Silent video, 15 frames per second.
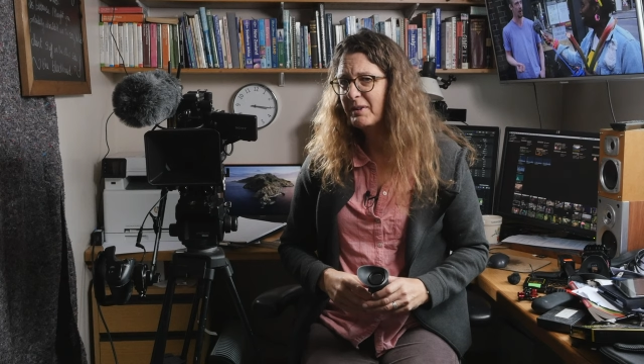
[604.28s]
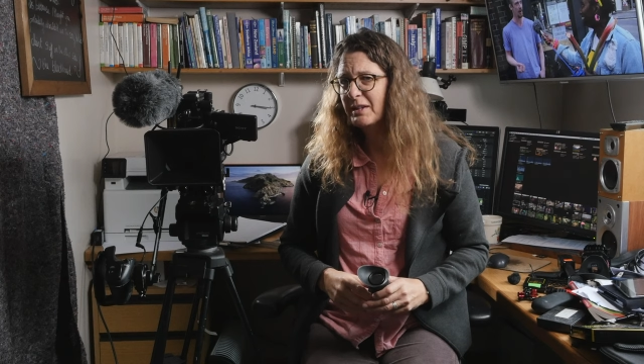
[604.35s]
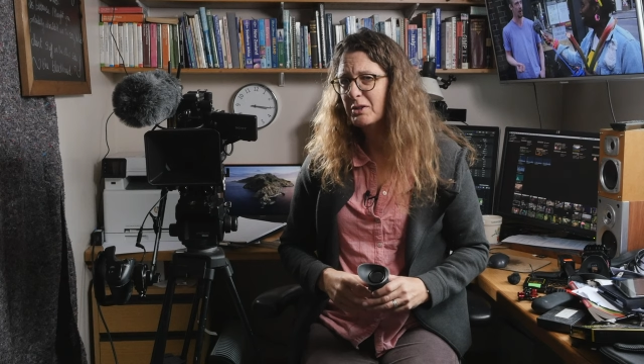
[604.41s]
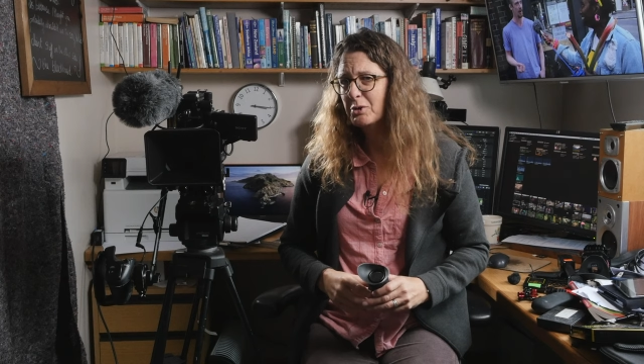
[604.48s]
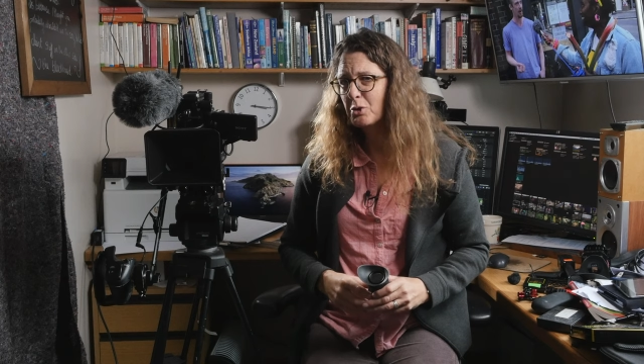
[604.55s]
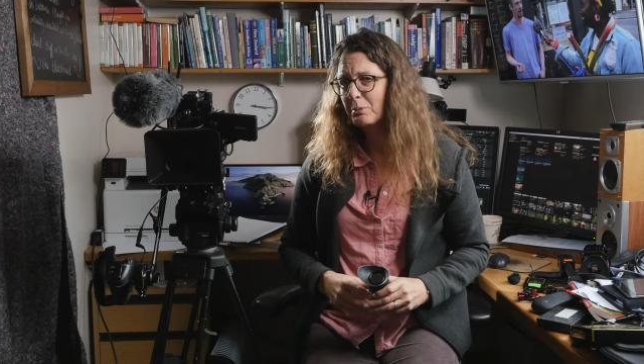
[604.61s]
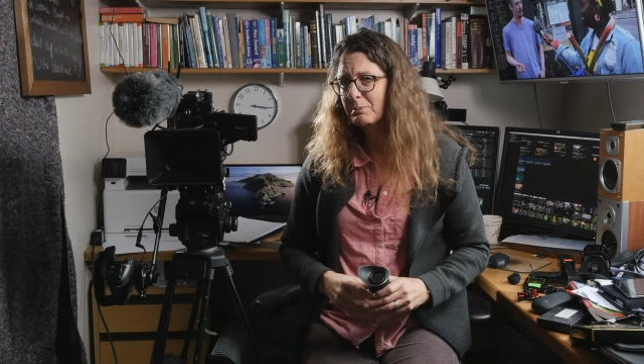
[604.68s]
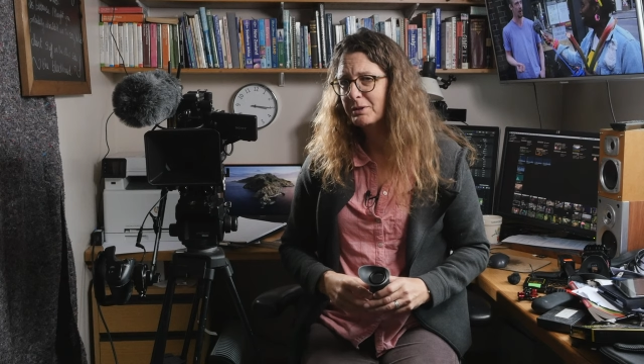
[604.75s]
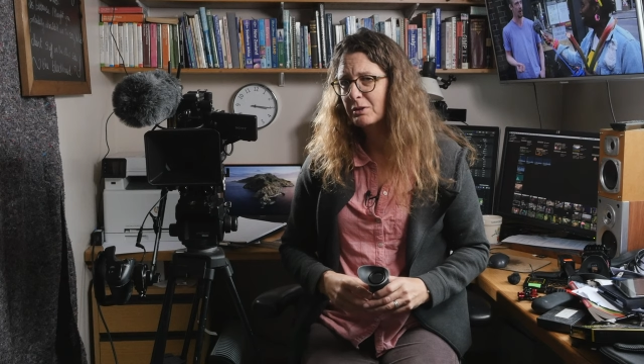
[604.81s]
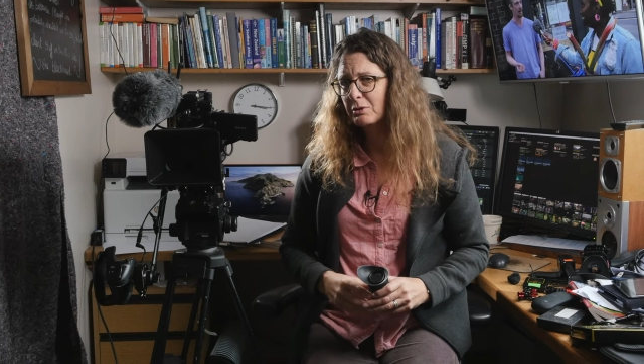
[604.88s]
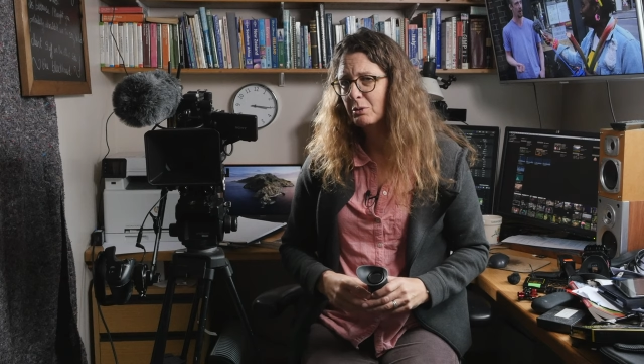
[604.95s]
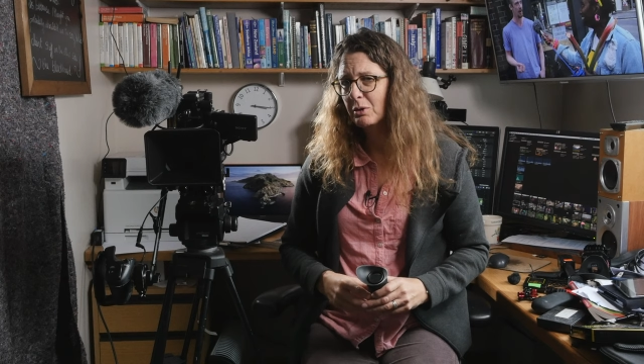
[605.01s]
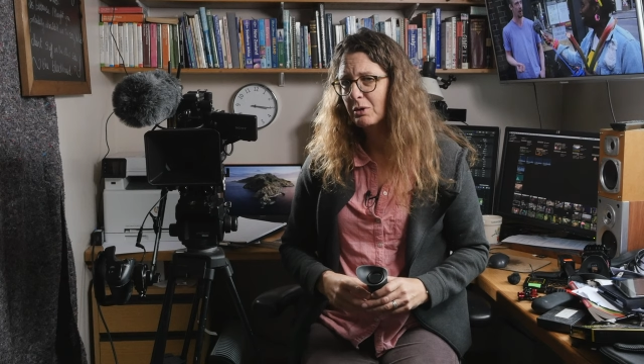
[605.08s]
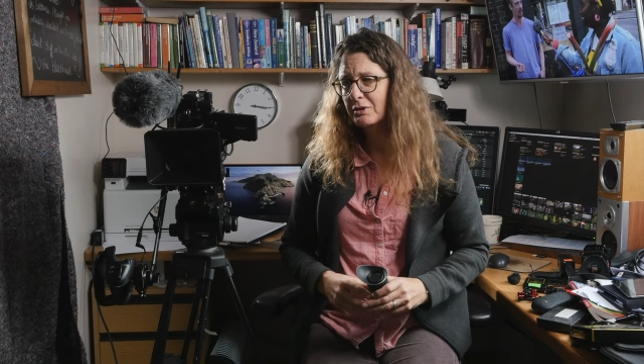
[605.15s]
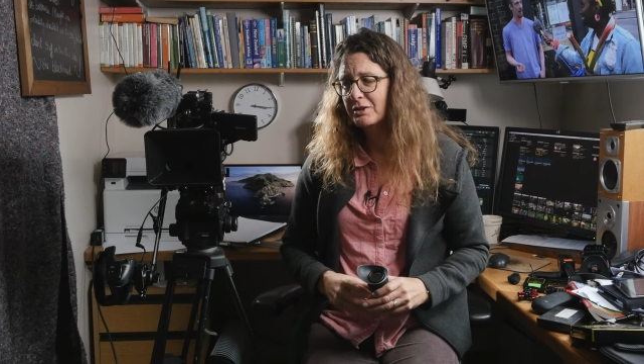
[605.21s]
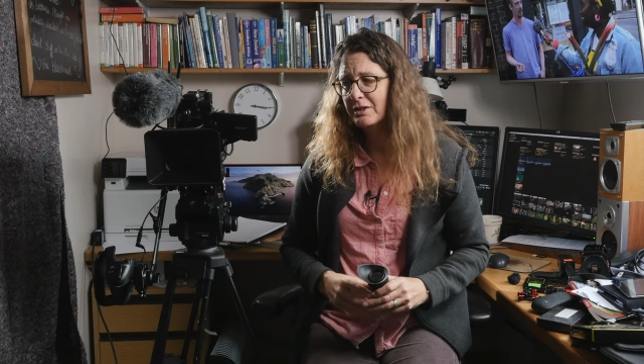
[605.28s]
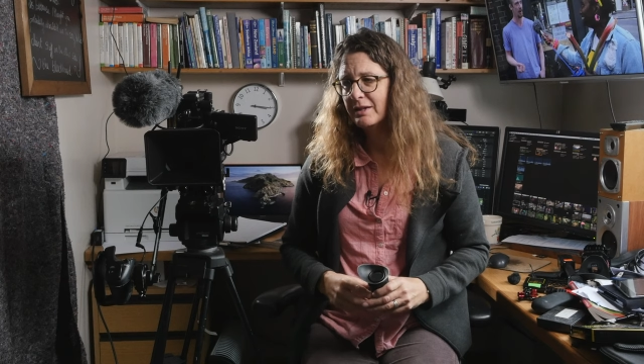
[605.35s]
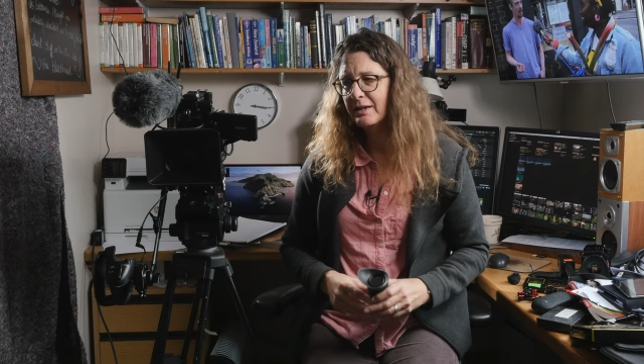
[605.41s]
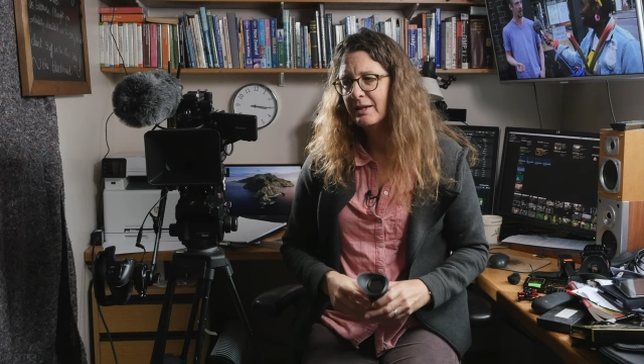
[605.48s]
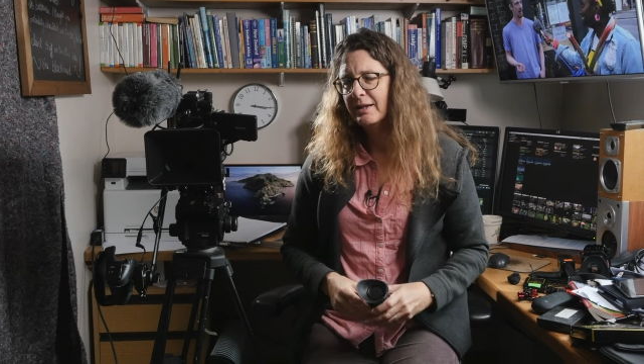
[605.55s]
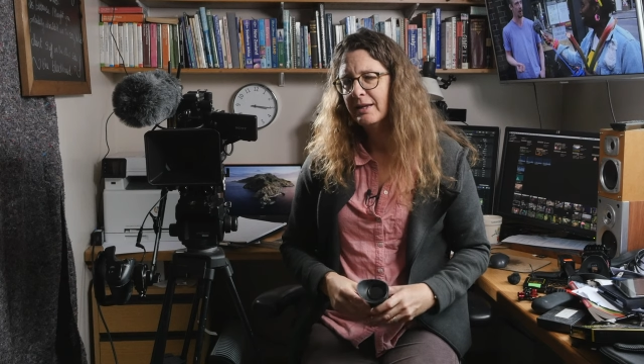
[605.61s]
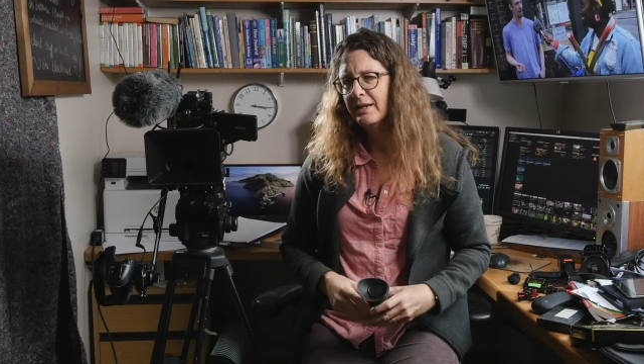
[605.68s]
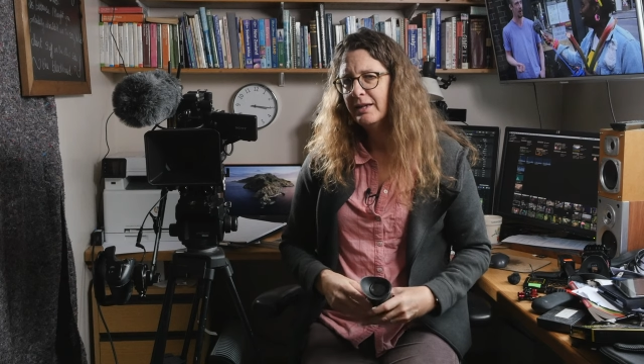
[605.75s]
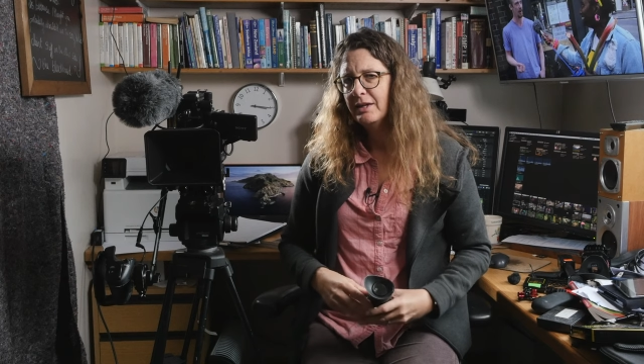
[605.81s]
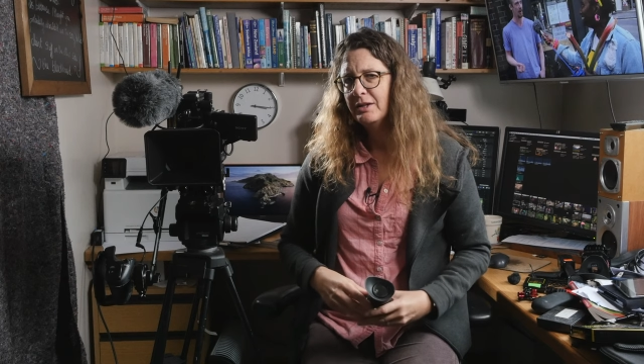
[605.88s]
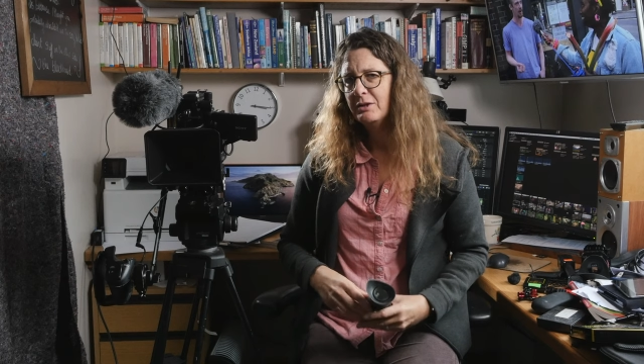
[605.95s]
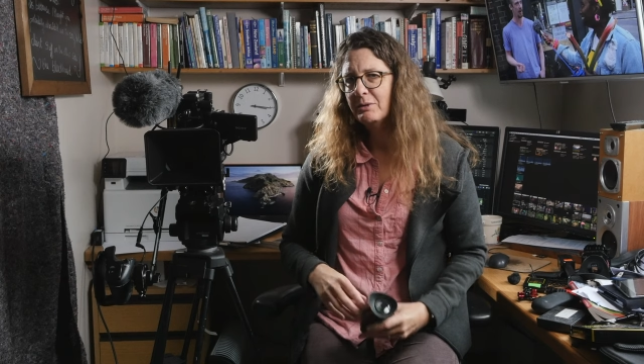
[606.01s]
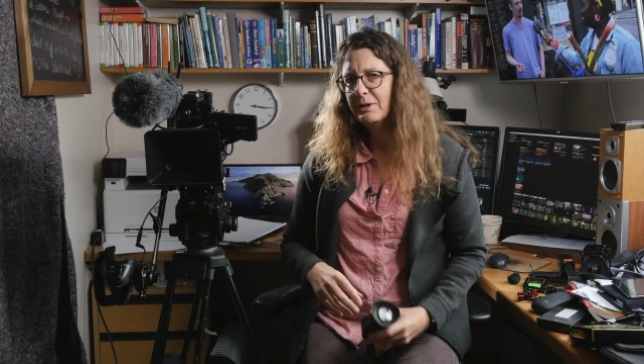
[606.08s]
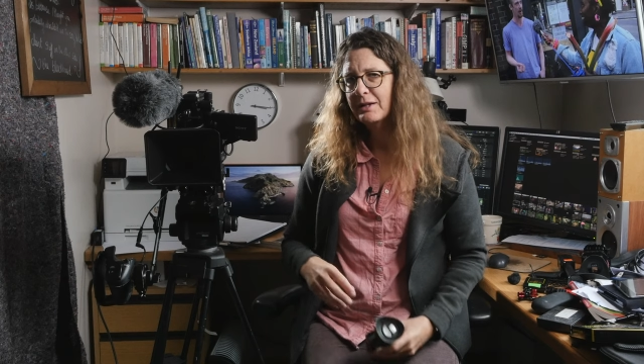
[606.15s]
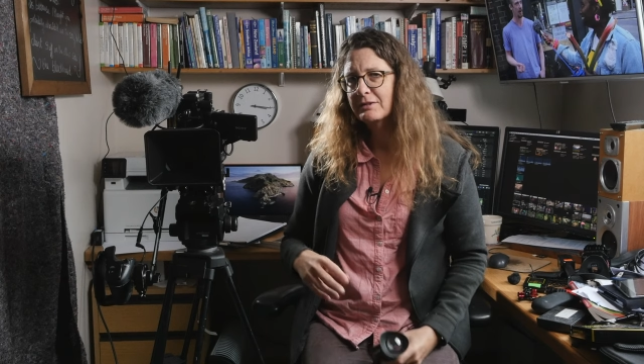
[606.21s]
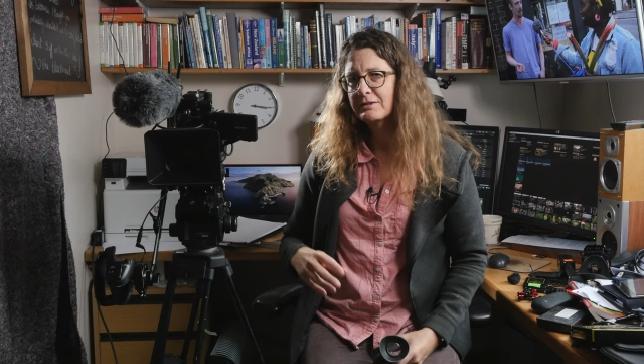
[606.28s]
good optical quality. you get